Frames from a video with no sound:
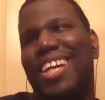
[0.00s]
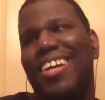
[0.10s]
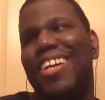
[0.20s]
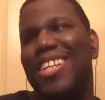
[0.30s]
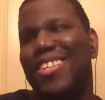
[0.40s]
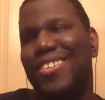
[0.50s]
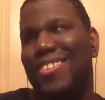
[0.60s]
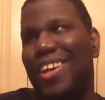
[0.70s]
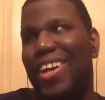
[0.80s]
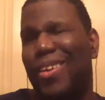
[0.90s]
in to
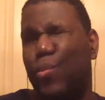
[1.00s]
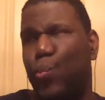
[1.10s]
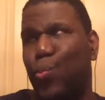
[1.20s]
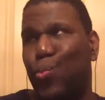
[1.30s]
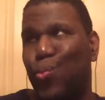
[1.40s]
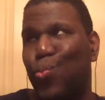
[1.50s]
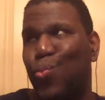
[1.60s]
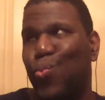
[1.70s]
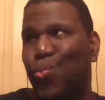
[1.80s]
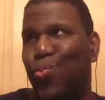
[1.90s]
like,
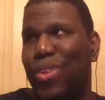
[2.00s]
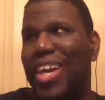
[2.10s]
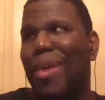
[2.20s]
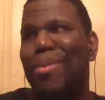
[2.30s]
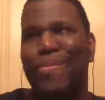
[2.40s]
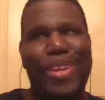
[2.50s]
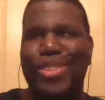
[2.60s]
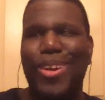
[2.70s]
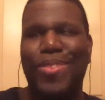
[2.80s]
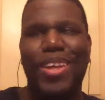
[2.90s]
yeah, I'm gonna fix
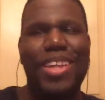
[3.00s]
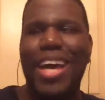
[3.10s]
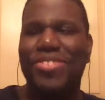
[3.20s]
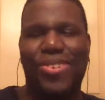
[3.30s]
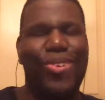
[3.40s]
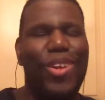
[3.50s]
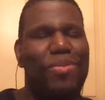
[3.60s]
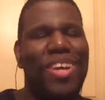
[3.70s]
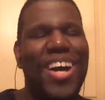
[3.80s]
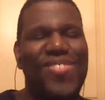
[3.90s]
everything that I screwed up
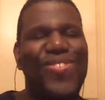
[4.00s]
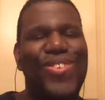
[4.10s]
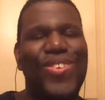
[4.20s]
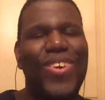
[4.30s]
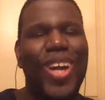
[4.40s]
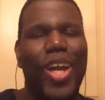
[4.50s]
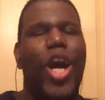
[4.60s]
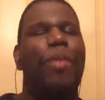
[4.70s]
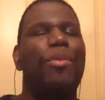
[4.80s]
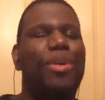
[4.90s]
in high school.
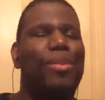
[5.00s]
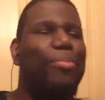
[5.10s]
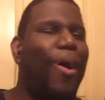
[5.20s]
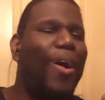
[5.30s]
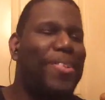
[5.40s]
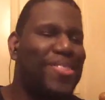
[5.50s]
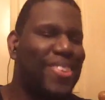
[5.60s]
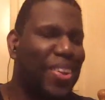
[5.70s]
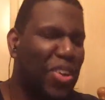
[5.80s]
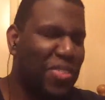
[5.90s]
I'm gonna be the boss.
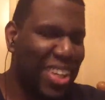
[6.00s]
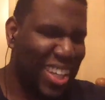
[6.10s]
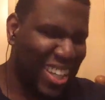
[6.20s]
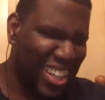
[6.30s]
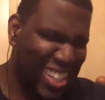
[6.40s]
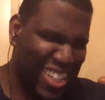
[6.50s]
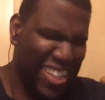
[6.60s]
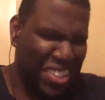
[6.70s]
You know what I mean?